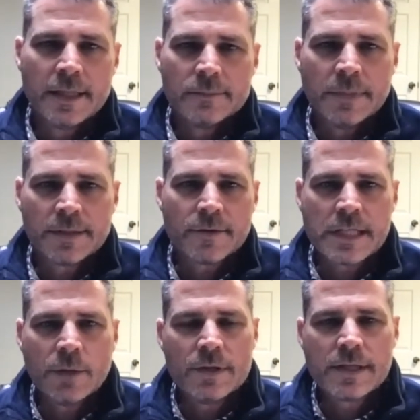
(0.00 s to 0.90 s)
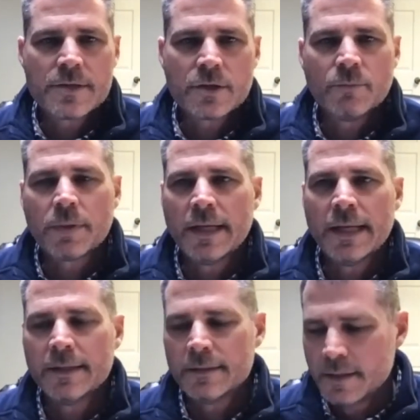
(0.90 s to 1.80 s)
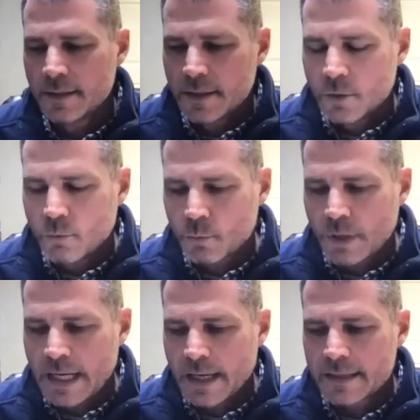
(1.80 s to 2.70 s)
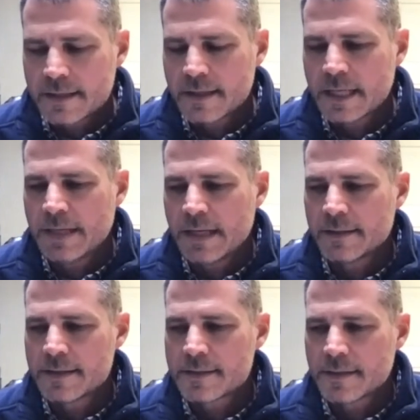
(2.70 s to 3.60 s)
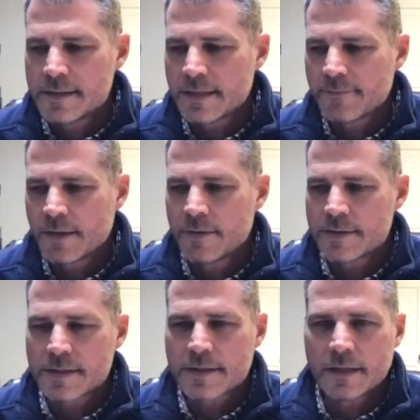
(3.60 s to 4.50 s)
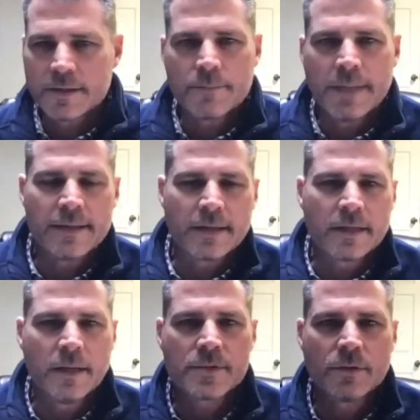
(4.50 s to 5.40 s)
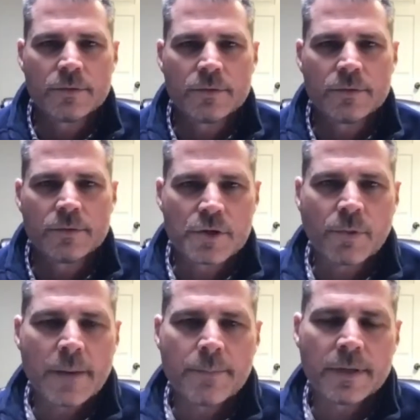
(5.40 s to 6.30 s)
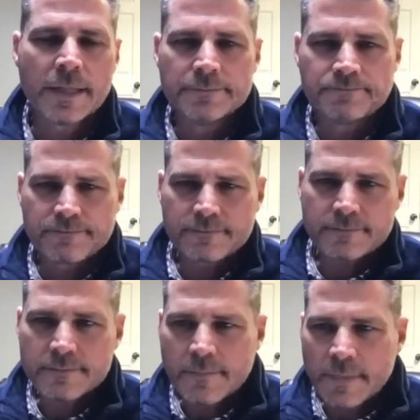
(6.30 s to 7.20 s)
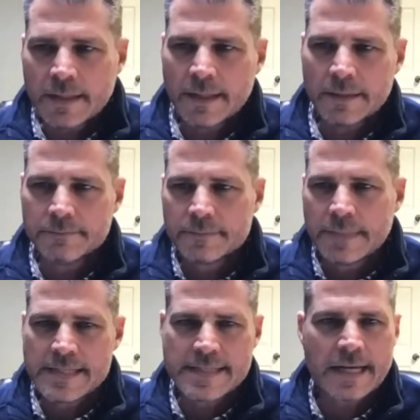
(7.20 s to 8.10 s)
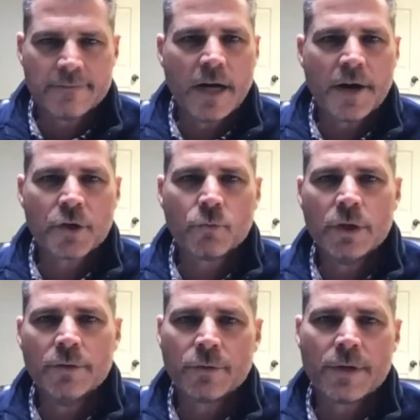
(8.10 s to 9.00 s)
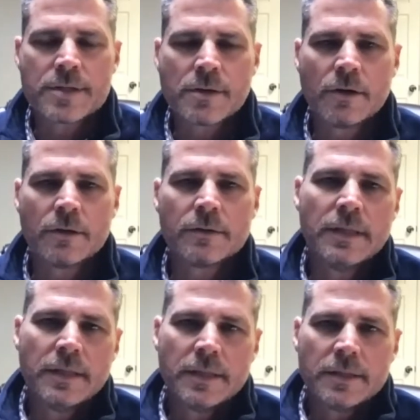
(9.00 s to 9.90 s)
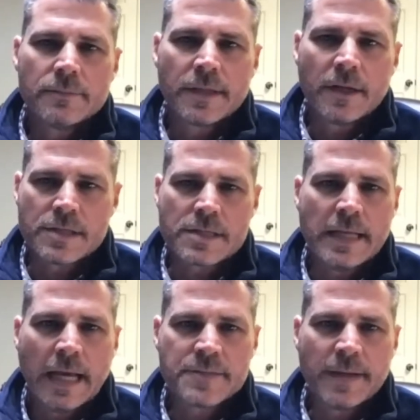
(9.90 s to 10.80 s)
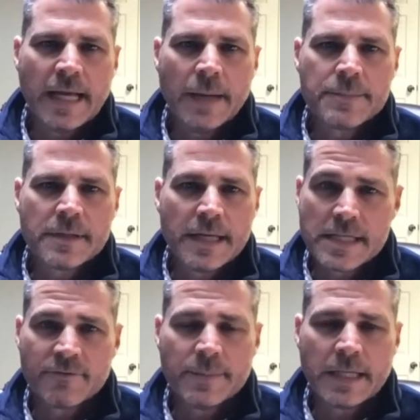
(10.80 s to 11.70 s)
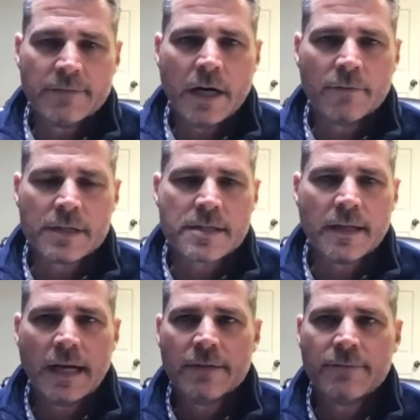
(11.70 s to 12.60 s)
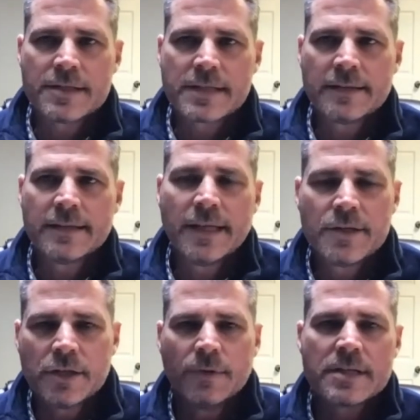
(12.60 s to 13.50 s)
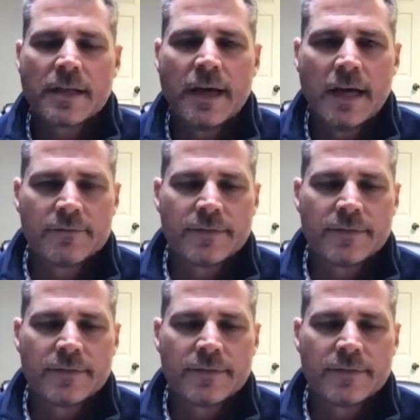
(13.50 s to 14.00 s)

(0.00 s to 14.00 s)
but there's no intentional plan. One way I like to think about this is if there is a, a young man that comes on your church property, um, he's got a father wound or he's hurt because his dad's been absent, has never been involved in his life, and he's got that issue in his life.